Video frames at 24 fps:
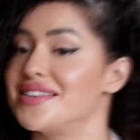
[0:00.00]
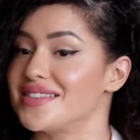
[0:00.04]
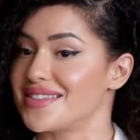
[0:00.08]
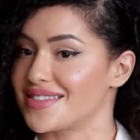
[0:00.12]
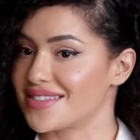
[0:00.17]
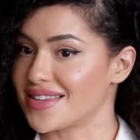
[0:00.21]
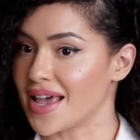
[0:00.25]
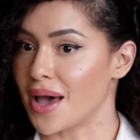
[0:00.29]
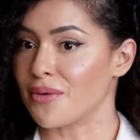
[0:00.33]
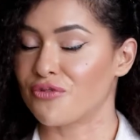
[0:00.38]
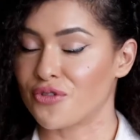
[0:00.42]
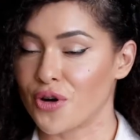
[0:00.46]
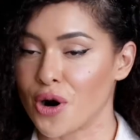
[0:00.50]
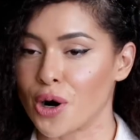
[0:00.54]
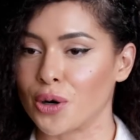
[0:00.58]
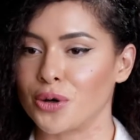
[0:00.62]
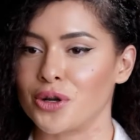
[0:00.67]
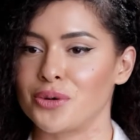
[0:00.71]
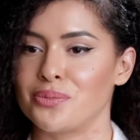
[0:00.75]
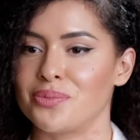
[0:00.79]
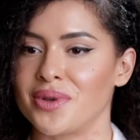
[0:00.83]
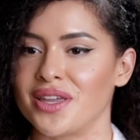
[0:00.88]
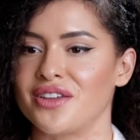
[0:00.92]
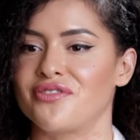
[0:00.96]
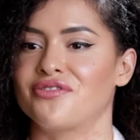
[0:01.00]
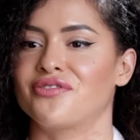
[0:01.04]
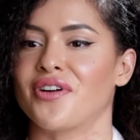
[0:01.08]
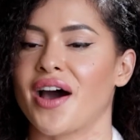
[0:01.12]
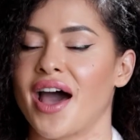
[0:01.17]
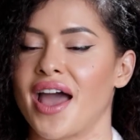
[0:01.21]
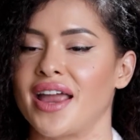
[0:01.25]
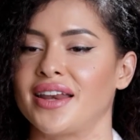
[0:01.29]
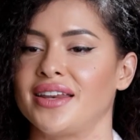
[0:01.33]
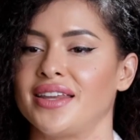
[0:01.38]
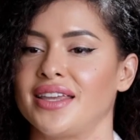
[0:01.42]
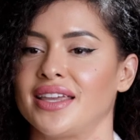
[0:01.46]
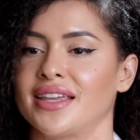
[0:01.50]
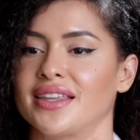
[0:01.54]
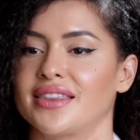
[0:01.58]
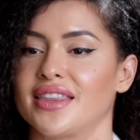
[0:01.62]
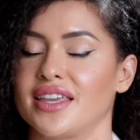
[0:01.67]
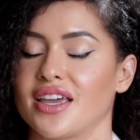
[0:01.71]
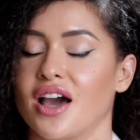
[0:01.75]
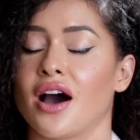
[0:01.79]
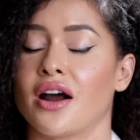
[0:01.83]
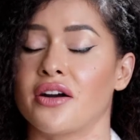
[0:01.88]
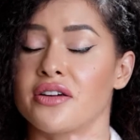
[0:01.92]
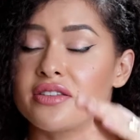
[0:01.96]
Step 4 would be finding the
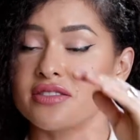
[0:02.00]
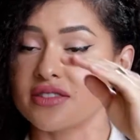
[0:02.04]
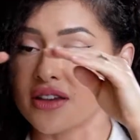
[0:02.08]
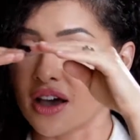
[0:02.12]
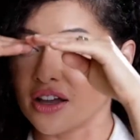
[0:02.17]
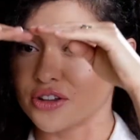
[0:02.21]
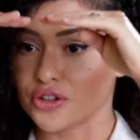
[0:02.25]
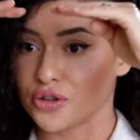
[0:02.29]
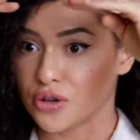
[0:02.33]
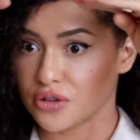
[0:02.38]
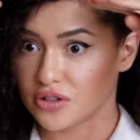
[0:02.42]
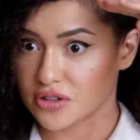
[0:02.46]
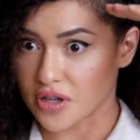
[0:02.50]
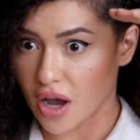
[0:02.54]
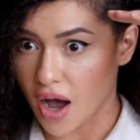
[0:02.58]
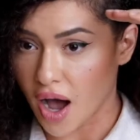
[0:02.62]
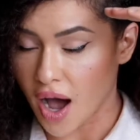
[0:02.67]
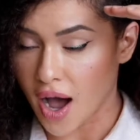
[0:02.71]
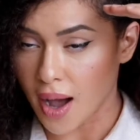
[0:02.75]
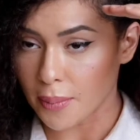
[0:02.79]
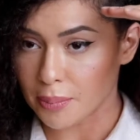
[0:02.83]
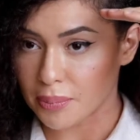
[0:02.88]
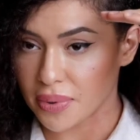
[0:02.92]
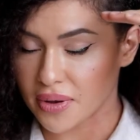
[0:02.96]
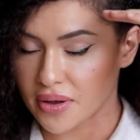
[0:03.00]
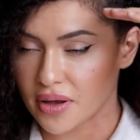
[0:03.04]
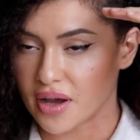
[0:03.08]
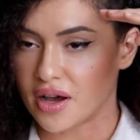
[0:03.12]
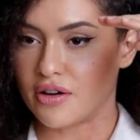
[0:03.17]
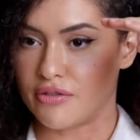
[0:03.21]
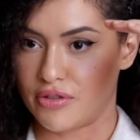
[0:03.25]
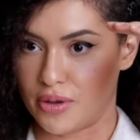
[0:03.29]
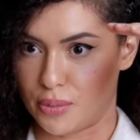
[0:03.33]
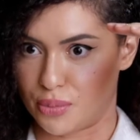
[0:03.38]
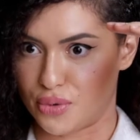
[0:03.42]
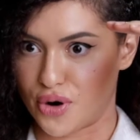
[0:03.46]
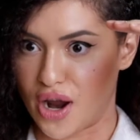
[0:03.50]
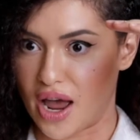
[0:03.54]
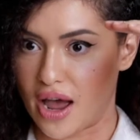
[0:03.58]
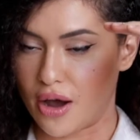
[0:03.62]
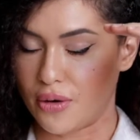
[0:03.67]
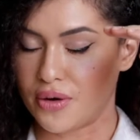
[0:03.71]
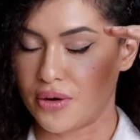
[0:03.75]
horizontal top of the brow.